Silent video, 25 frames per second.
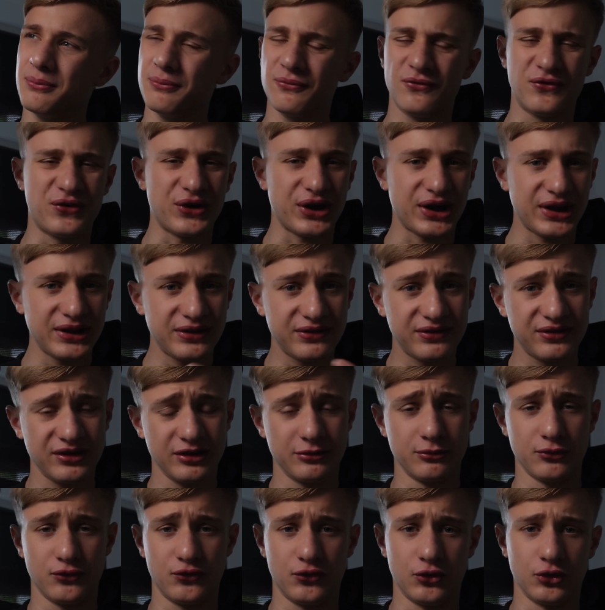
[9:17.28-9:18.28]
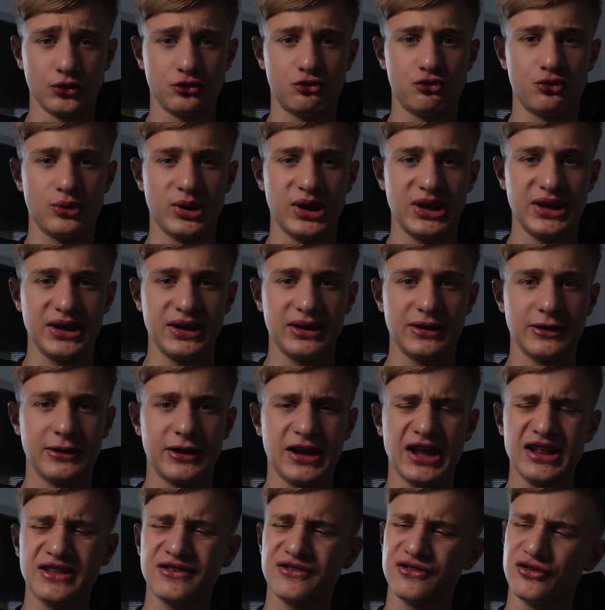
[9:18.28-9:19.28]
fats in before training,
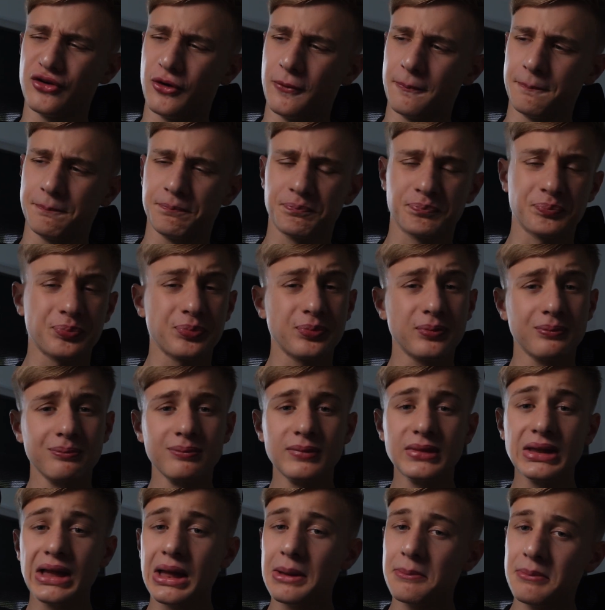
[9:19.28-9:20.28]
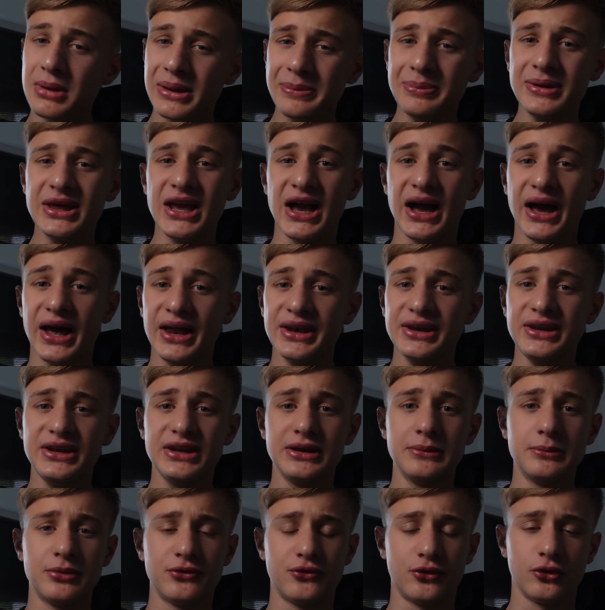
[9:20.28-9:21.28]
get some maybe honey
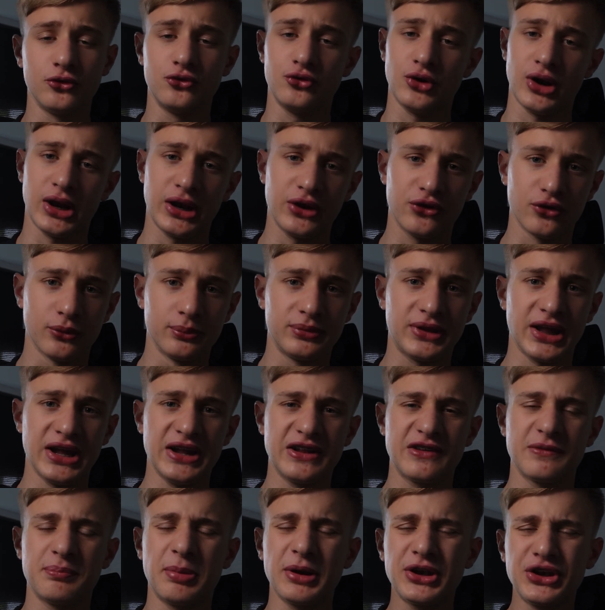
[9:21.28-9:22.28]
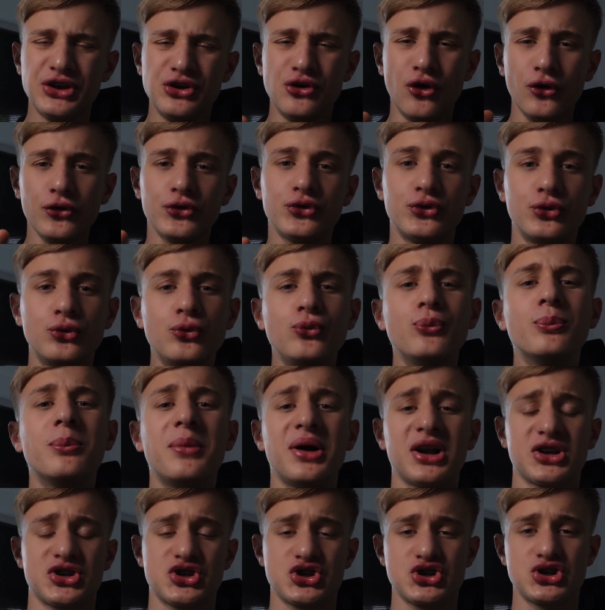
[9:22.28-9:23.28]
in before training, some dates, but not too
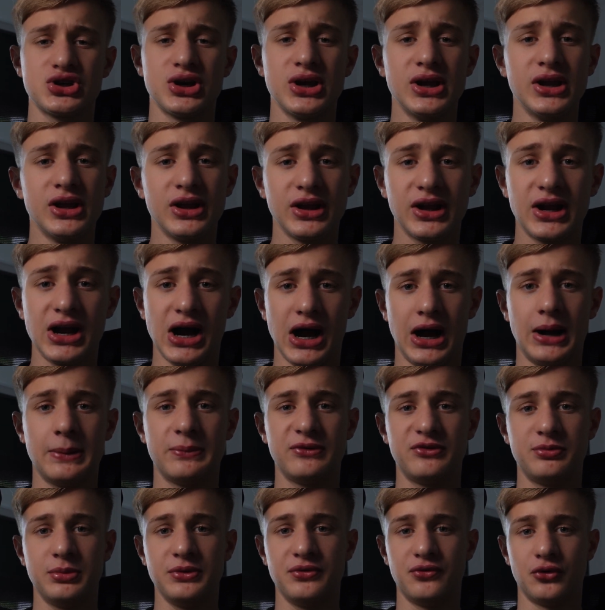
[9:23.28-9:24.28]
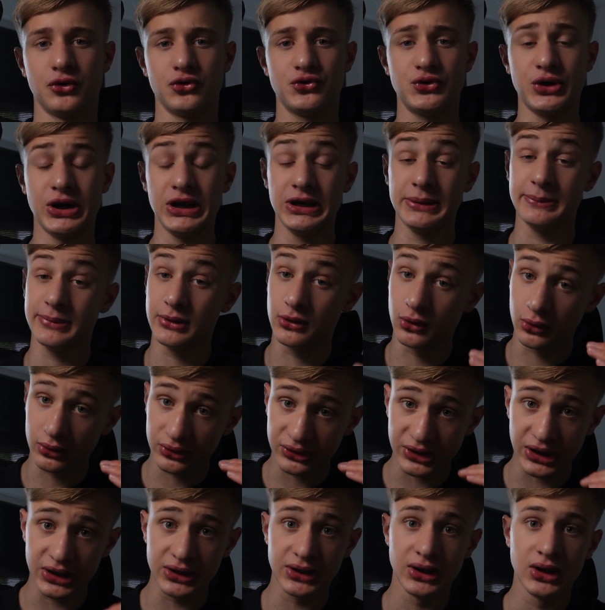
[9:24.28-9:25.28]
much carbs before training because
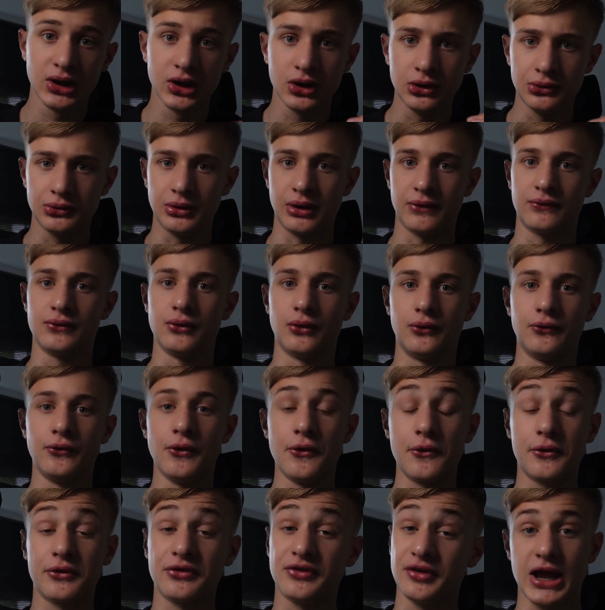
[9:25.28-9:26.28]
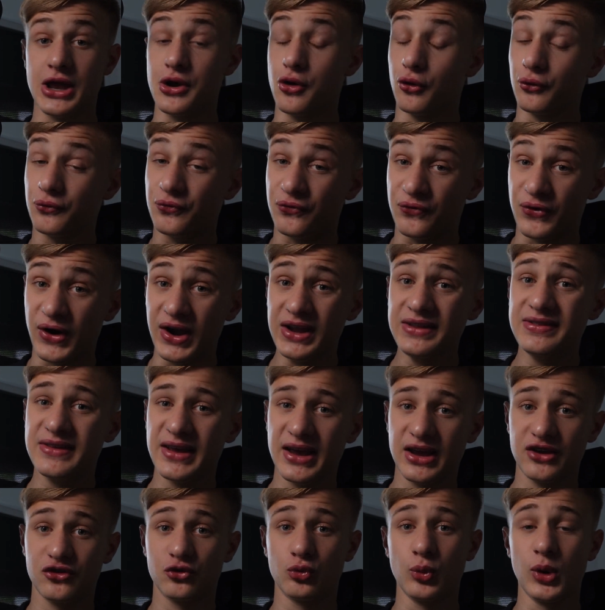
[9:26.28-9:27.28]
then you have no focus. And on fight
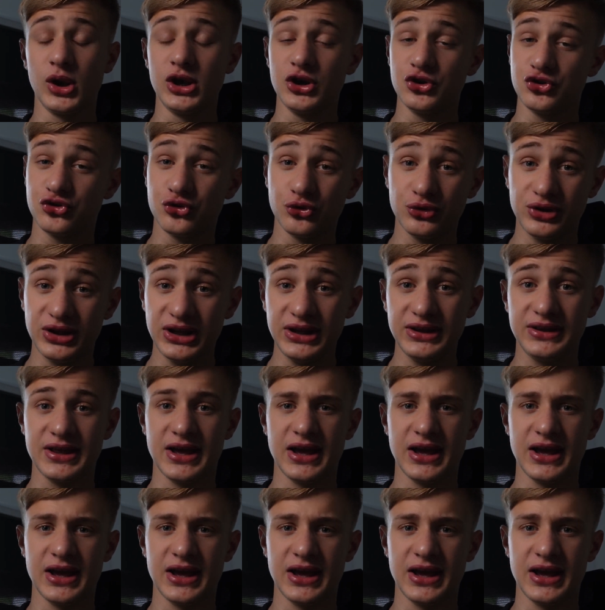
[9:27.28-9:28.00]
day as well, you should eat